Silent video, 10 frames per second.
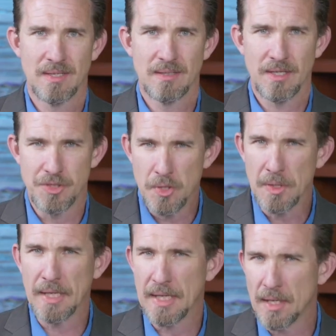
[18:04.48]
that you
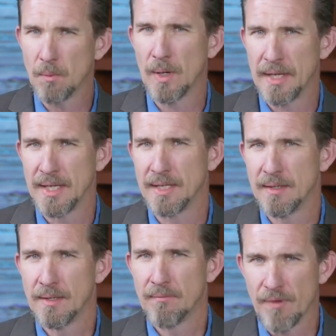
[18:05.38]
can get away
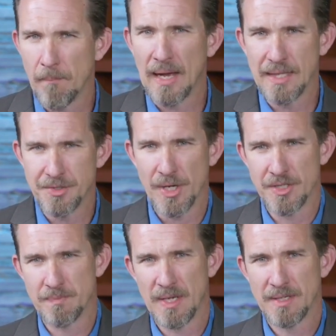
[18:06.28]
from my
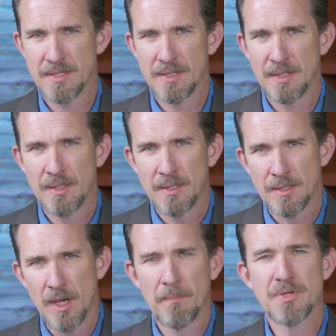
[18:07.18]
judgment.
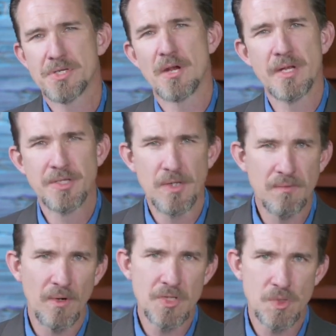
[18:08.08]
Numbers 32,
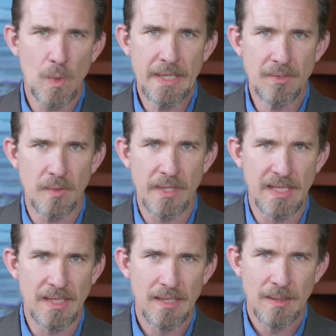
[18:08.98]
verse
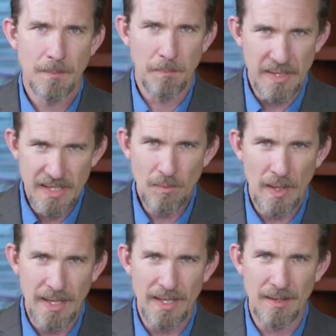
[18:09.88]
23.
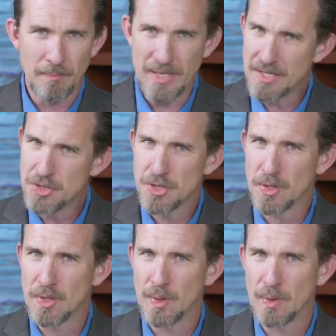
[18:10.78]
Beware, be
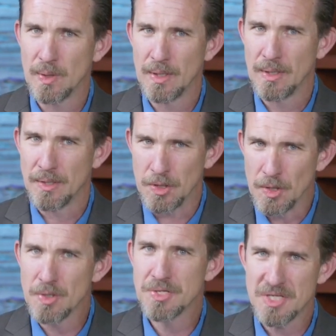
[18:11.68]
sure,
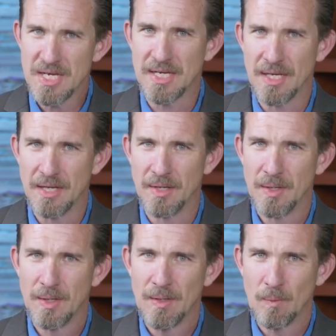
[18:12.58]
your sin
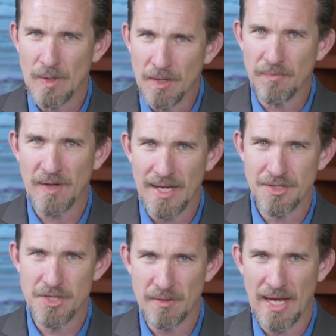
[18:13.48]
will
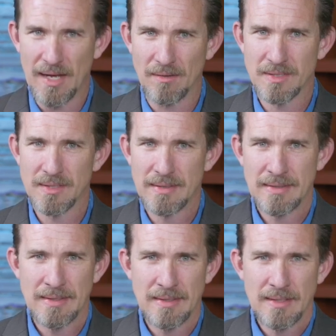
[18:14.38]
find you out.
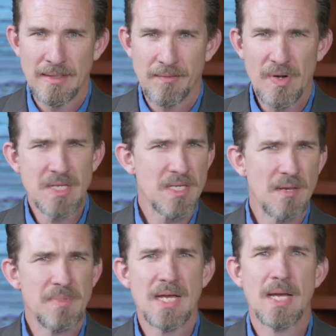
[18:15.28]
Friends,
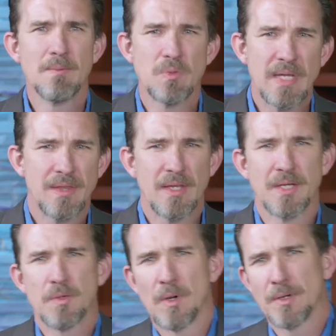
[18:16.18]
sometimes we
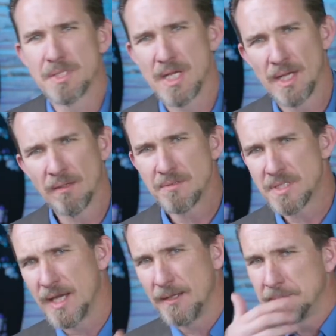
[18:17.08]
think to ourselves
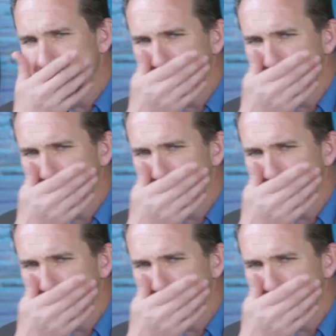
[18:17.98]
that